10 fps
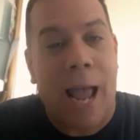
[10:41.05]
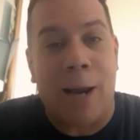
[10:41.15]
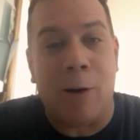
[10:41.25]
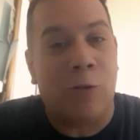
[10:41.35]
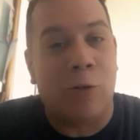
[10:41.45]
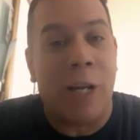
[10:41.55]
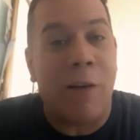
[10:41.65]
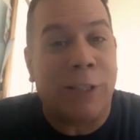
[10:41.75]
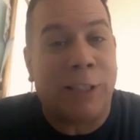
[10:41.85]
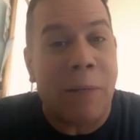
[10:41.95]
and so he
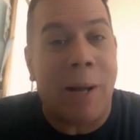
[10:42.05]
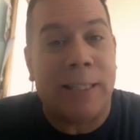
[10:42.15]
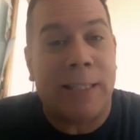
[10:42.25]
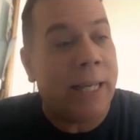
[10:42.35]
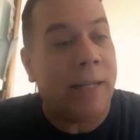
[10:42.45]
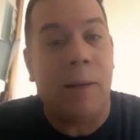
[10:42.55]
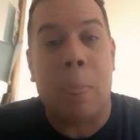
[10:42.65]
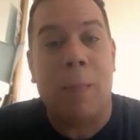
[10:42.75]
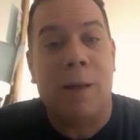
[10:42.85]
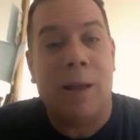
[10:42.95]
never seen my scene.
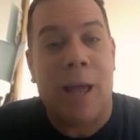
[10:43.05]
And